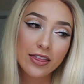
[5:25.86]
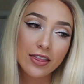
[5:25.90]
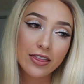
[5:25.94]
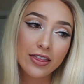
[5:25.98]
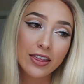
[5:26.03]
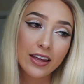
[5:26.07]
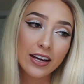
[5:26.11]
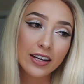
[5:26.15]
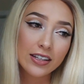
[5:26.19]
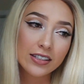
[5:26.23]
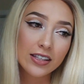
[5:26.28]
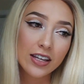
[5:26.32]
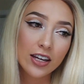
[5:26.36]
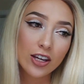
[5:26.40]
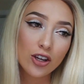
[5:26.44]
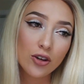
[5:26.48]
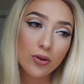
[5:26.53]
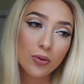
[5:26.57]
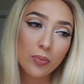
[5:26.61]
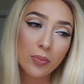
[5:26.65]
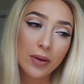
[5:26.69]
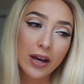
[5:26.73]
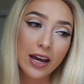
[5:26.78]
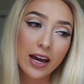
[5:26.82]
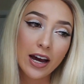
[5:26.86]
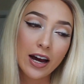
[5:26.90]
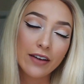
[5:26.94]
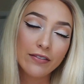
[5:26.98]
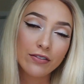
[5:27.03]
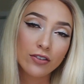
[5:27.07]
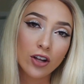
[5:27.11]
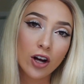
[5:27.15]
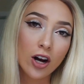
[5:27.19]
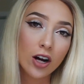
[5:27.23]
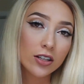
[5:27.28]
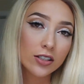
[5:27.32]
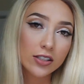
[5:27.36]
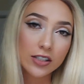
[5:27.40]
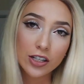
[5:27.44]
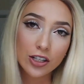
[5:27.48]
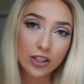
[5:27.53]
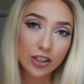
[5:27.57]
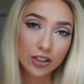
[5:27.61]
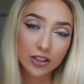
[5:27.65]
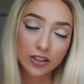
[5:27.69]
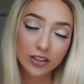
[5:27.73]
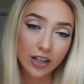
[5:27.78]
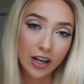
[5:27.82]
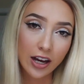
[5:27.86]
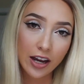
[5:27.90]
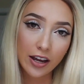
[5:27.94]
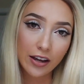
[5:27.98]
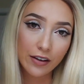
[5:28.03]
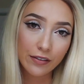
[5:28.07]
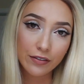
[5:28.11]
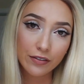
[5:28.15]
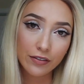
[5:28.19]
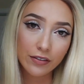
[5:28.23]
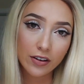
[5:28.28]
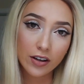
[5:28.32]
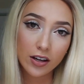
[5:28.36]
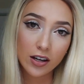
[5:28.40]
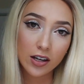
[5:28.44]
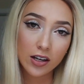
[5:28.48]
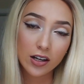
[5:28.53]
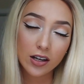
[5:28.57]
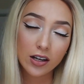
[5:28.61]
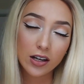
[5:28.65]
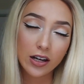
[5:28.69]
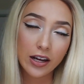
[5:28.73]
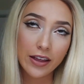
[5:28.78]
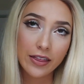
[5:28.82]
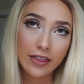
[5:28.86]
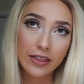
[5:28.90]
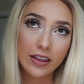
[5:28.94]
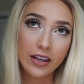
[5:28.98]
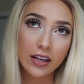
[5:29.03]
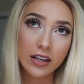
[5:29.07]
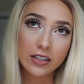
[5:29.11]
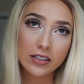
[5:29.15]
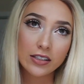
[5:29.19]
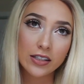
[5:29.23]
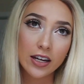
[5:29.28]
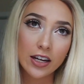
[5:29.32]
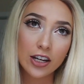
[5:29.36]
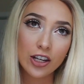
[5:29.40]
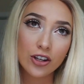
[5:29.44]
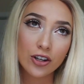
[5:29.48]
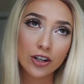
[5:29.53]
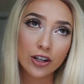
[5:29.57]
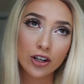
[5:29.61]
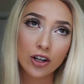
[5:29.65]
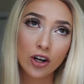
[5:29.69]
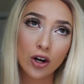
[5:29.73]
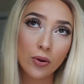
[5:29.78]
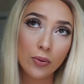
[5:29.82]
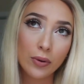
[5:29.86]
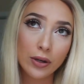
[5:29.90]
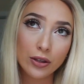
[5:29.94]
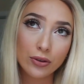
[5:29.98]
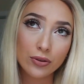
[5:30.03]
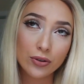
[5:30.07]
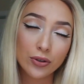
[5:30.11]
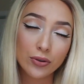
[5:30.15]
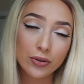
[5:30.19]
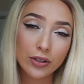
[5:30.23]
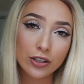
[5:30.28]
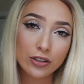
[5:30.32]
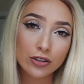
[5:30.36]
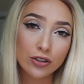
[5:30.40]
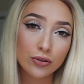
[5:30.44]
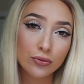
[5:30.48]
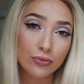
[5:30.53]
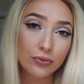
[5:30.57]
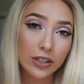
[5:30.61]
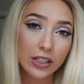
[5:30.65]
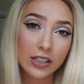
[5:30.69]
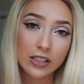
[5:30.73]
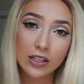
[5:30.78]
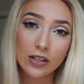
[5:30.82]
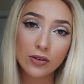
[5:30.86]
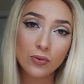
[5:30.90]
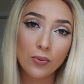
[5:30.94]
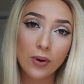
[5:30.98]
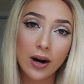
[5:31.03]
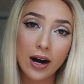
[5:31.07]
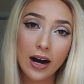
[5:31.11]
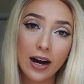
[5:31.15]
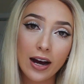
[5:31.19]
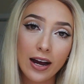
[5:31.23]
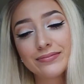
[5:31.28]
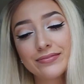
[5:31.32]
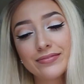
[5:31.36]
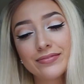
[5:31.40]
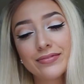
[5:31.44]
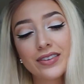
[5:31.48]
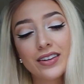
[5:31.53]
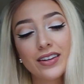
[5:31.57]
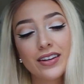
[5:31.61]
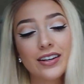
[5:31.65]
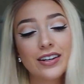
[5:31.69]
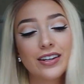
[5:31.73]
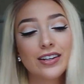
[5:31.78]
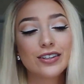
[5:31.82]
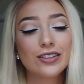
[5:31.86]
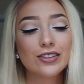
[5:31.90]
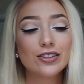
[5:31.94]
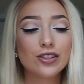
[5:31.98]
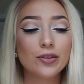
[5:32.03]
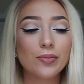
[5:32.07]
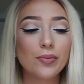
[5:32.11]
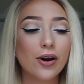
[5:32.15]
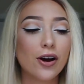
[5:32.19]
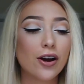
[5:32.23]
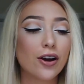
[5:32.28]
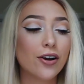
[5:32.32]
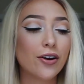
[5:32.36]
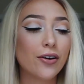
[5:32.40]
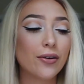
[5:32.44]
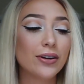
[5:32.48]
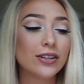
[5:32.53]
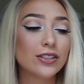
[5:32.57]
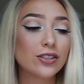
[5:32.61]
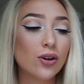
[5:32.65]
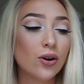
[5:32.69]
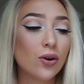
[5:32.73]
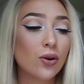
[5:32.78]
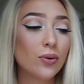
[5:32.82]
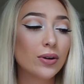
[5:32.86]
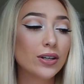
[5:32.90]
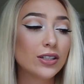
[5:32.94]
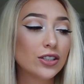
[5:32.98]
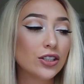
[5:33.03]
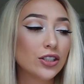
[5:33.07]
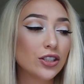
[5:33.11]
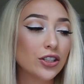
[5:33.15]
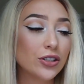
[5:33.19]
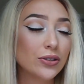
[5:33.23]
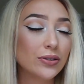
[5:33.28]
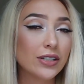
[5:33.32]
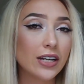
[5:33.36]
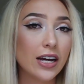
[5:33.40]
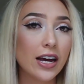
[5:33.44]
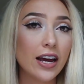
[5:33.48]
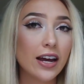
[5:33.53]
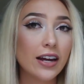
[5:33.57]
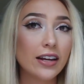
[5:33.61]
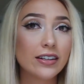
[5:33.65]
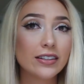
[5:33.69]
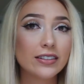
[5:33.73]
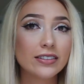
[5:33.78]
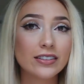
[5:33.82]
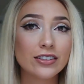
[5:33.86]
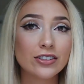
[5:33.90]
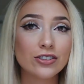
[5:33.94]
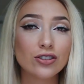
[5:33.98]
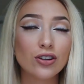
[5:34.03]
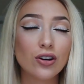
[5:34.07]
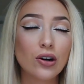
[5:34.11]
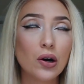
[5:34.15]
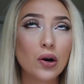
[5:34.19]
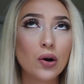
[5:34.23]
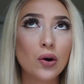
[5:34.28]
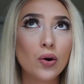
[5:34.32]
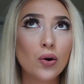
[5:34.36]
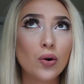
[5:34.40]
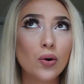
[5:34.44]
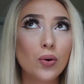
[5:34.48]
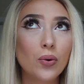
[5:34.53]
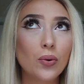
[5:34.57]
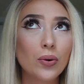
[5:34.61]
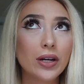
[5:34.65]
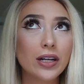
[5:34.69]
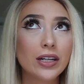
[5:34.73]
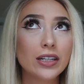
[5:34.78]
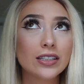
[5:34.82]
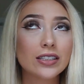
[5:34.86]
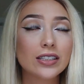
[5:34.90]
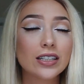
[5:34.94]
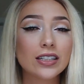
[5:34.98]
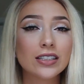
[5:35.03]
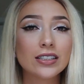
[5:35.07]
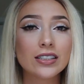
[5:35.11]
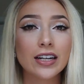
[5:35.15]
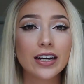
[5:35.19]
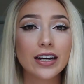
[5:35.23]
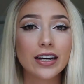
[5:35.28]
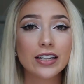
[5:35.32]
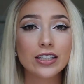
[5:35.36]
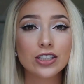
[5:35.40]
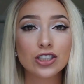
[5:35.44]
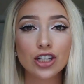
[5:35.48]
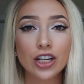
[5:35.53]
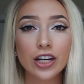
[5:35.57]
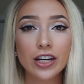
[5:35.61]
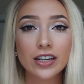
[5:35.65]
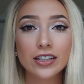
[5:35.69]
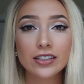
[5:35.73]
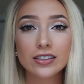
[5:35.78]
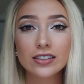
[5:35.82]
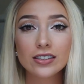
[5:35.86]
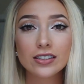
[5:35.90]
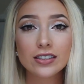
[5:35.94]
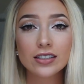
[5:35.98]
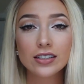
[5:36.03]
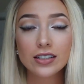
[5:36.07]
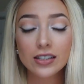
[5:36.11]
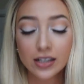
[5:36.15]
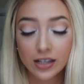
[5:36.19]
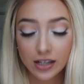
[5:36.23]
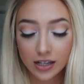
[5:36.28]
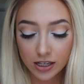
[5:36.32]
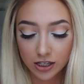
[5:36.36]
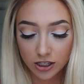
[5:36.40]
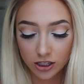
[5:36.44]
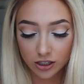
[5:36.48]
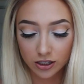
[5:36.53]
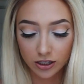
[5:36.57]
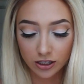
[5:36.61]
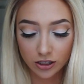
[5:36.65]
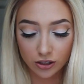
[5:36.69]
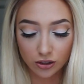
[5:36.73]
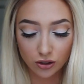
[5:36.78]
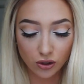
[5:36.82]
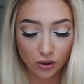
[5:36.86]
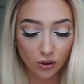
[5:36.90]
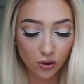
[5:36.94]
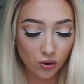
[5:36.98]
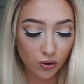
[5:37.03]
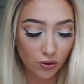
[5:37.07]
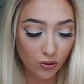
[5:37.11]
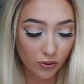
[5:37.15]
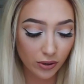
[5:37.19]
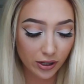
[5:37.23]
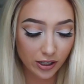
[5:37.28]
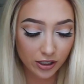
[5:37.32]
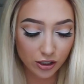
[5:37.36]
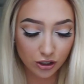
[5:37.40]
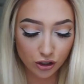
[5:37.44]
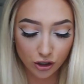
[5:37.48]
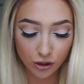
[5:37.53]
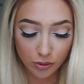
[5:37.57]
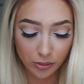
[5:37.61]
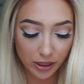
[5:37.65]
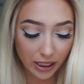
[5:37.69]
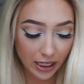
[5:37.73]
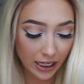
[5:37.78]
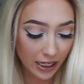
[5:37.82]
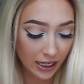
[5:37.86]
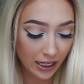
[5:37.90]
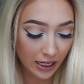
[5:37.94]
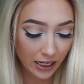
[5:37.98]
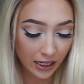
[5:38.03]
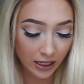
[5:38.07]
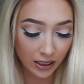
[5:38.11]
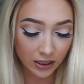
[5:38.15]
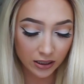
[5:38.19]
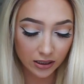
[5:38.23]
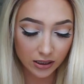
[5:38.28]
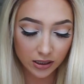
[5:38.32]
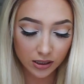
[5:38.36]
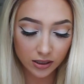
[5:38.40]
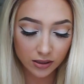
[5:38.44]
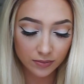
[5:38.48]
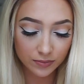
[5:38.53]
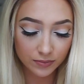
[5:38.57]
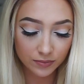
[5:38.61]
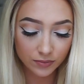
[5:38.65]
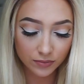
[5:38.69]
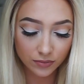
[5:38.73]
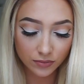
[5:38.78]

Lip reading: things that you may have lost in your life and things that you're going through, there's a reason why. Tomorrow is always a new day. There's always a second chance. There's always new beginnings.